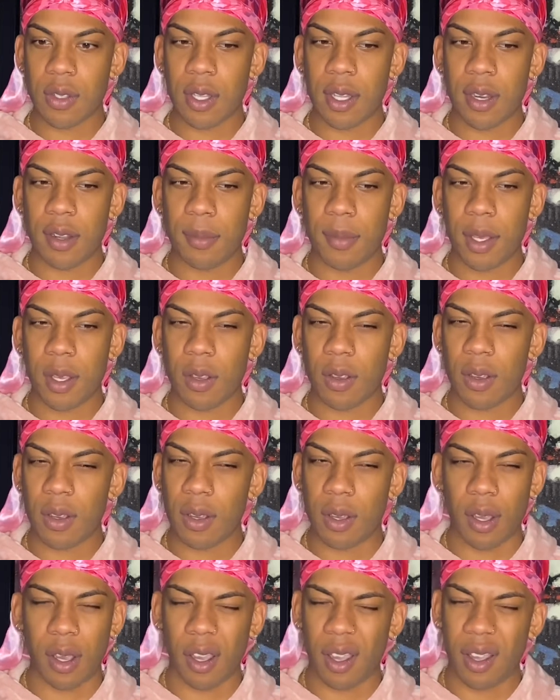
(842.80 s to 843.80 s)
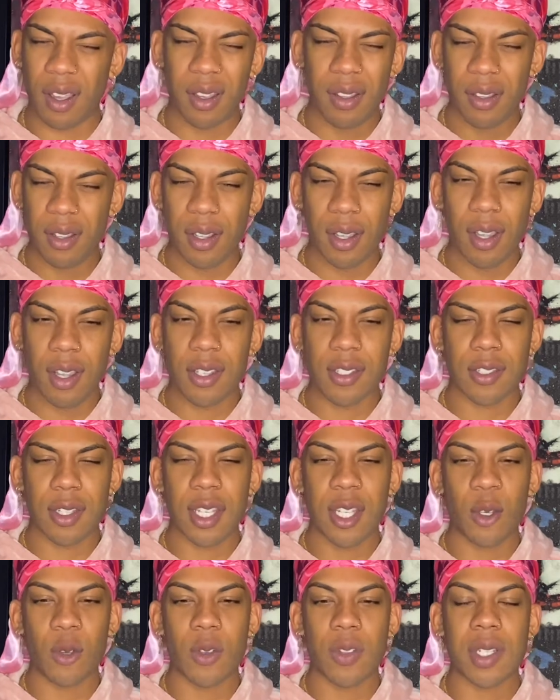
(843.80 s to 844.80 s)
I'm like, "Huh?" So then
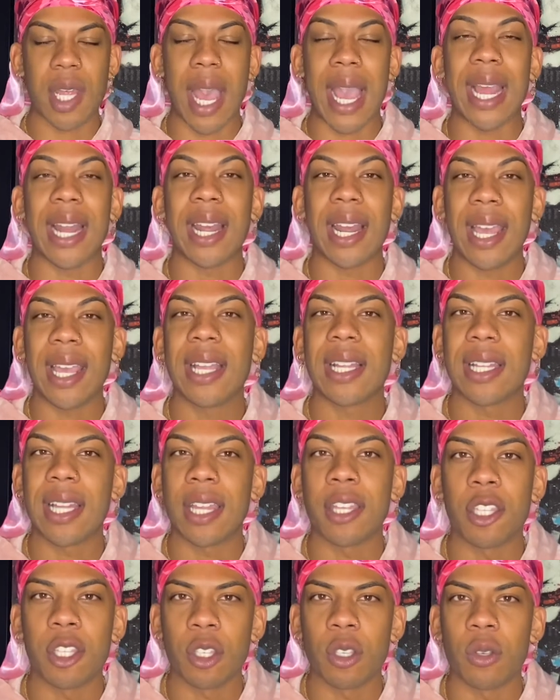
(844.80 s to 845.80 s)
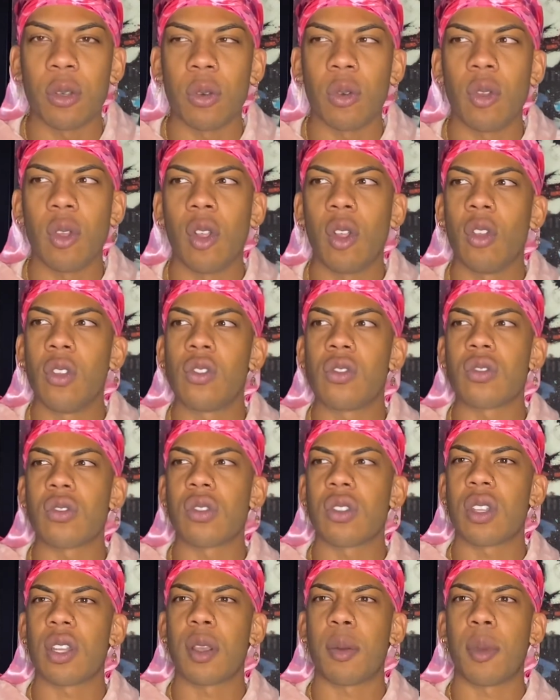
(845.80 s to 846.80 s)
he goes, "I like you." So
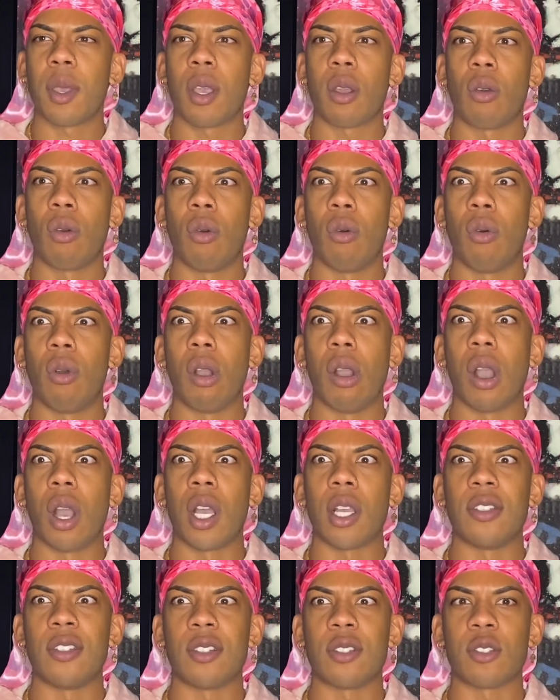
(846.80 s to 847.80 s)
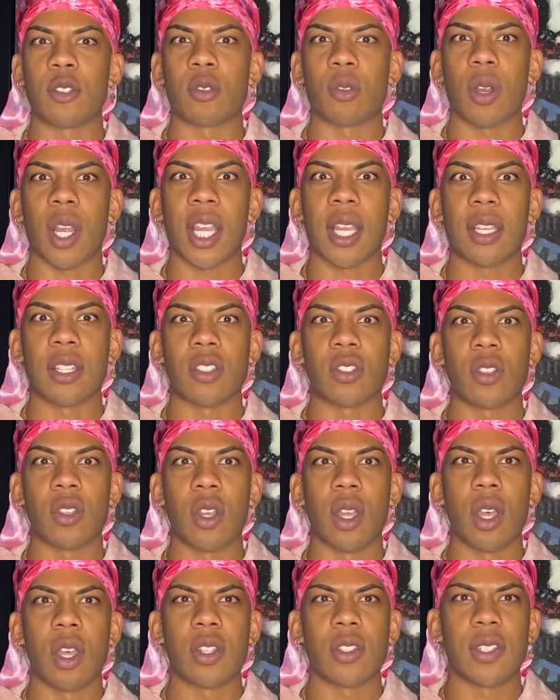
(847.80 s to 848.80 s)
then I'm like, "Oh God, Jesus Christ."
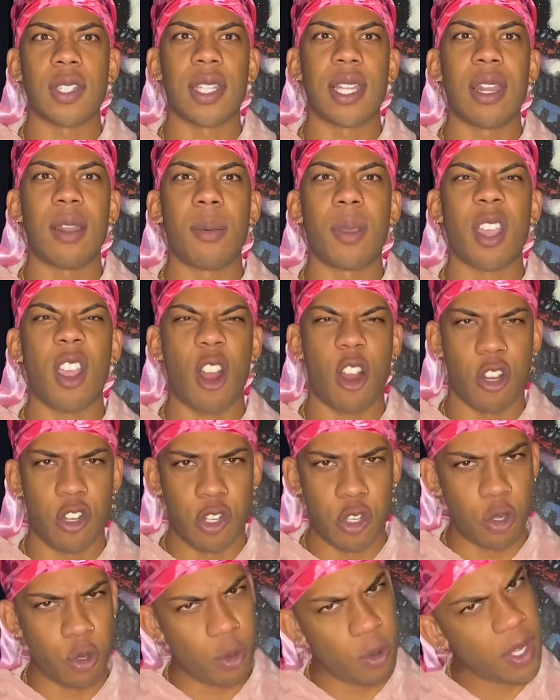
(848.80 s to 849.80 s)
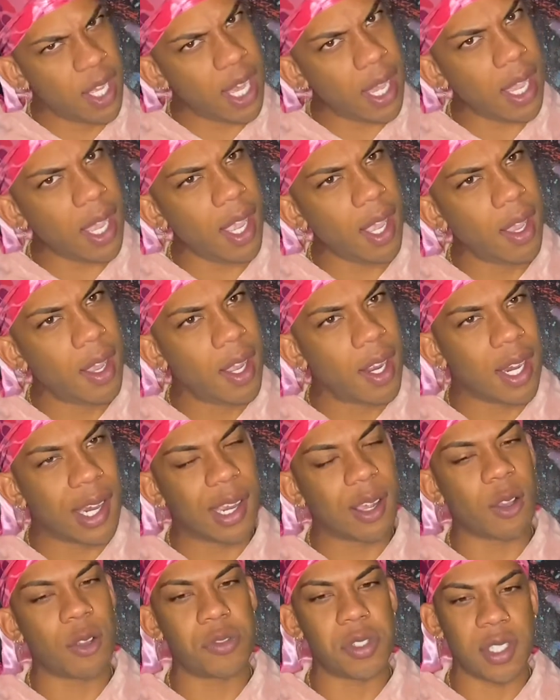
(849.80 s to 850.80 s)
So then I'm like, "Are you gay?" He
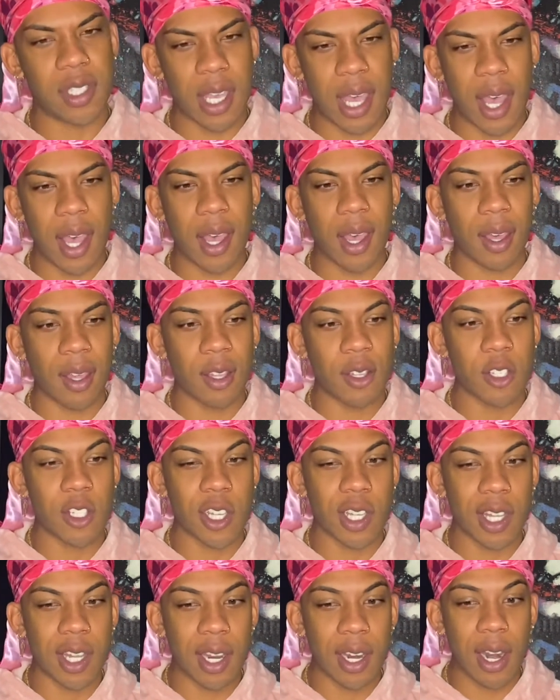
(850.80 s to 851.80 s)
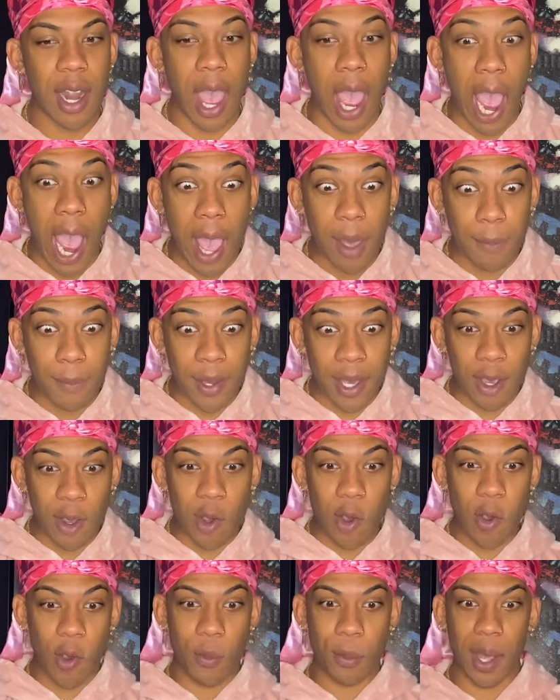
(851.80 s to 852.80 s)
goes, "Yeah." So then I'm like,
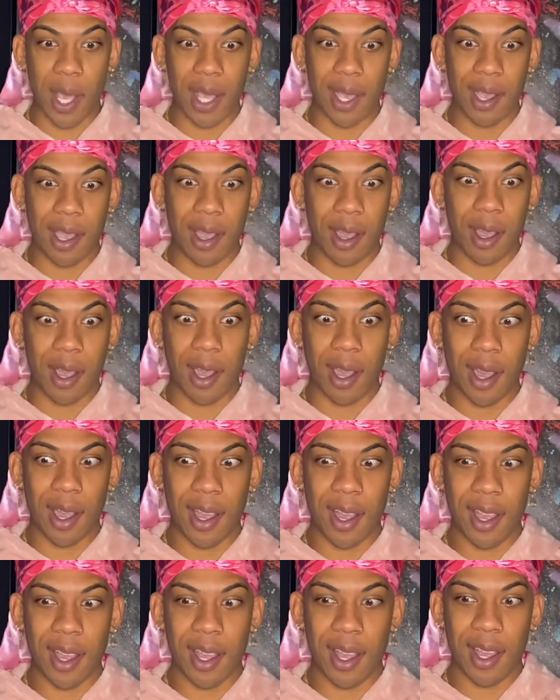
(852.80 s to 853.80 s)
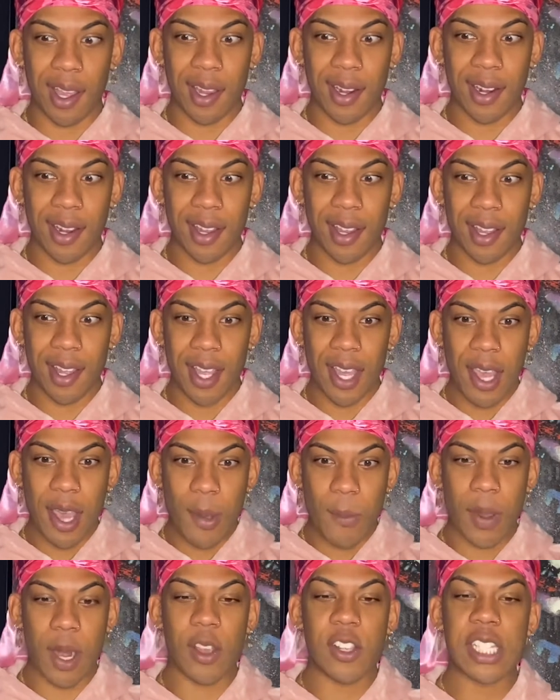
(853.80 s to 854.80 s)
"Oh my God."
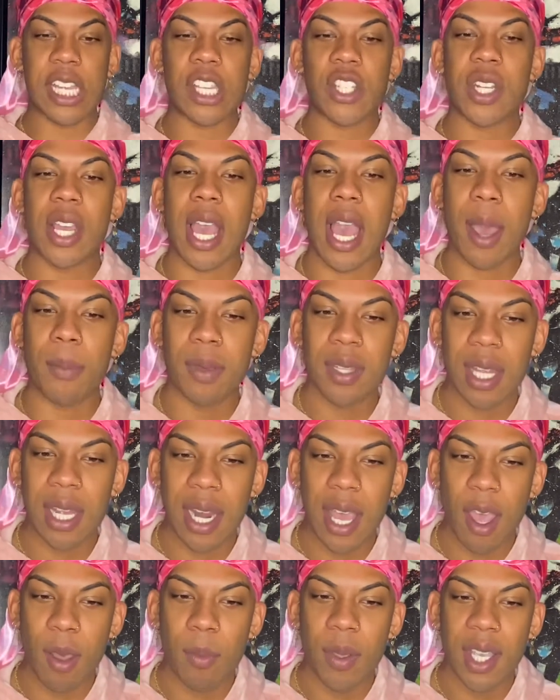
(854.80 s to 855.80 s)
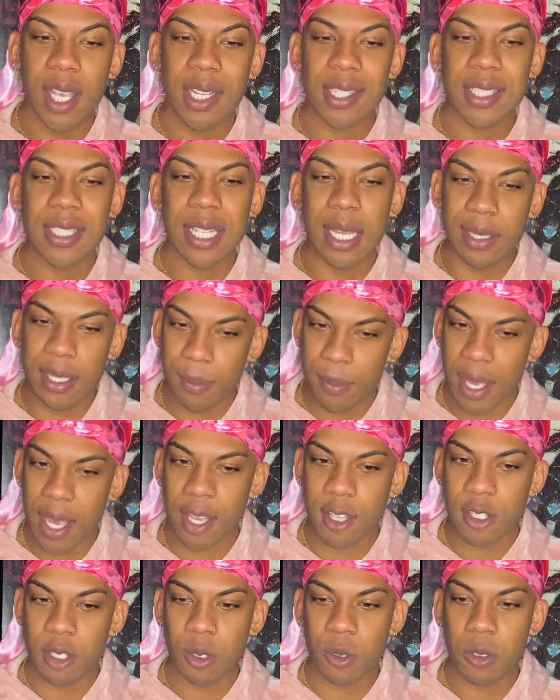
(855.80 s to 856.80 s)
But I was actually happy that happened 'cause at the same time in
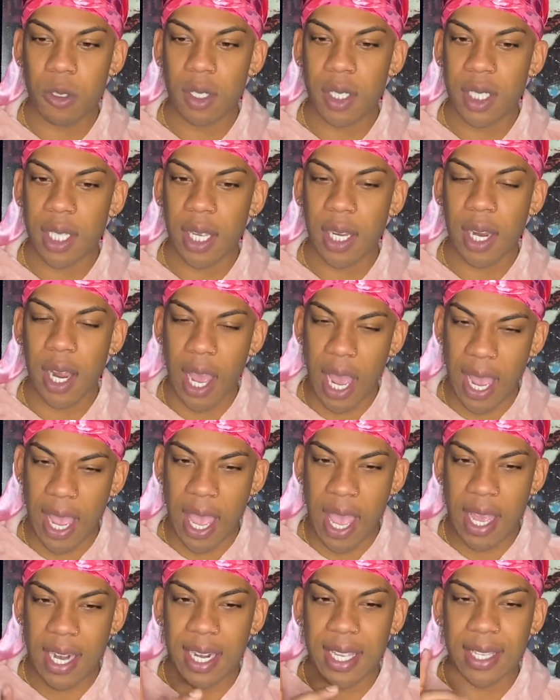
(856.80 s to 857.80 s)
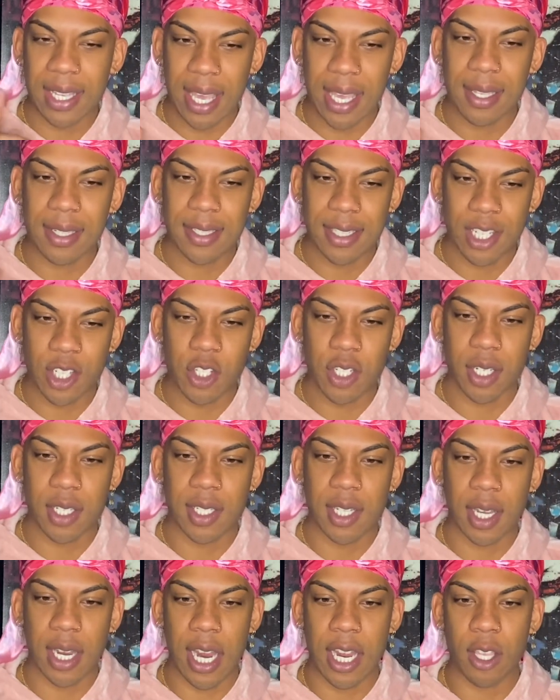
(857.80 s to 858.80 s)
high school, like I had like gay intentions.
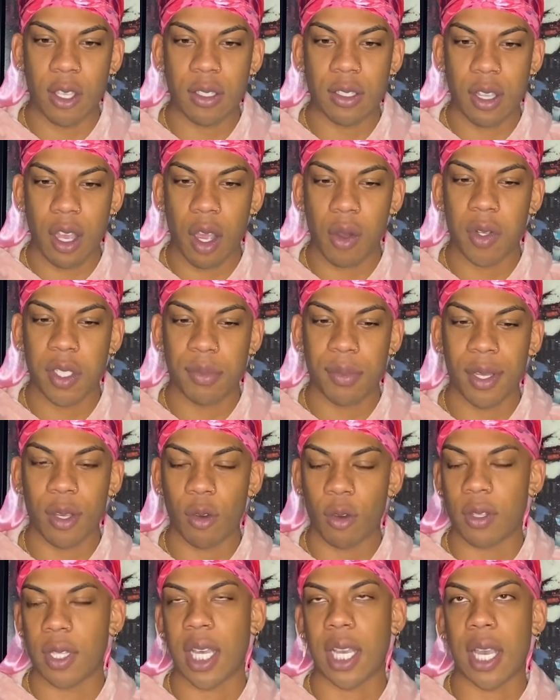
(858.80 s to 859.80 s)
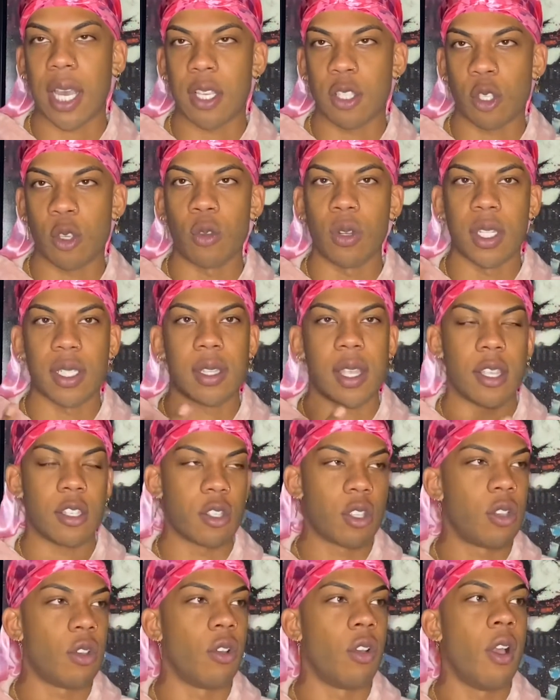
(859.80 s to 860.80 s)
Like I used to always be like, "Oh, that guy's cute, this guy's
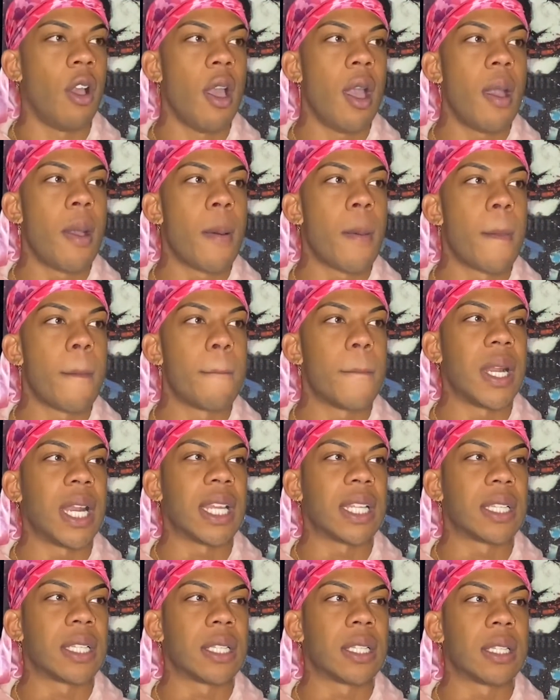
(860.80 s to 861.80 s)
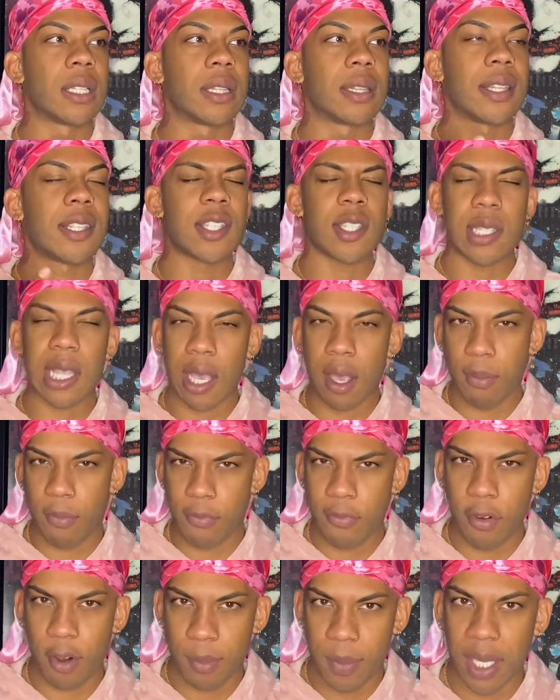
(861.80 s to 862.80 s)
cute." But like this is like
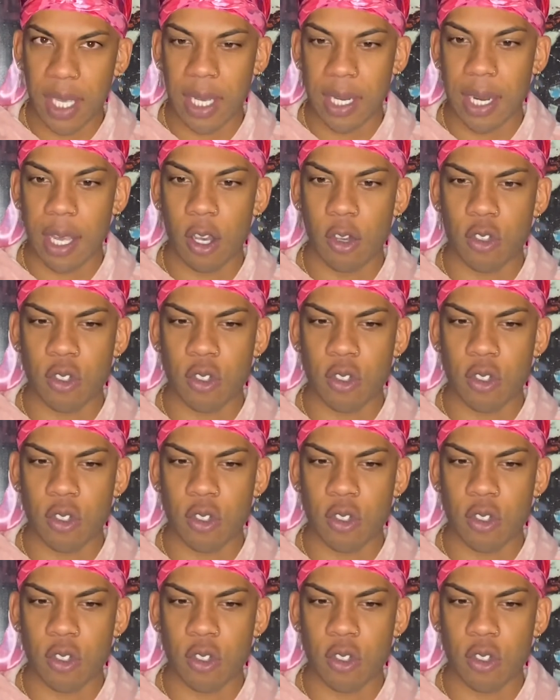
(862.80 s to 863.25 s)
confirming it now.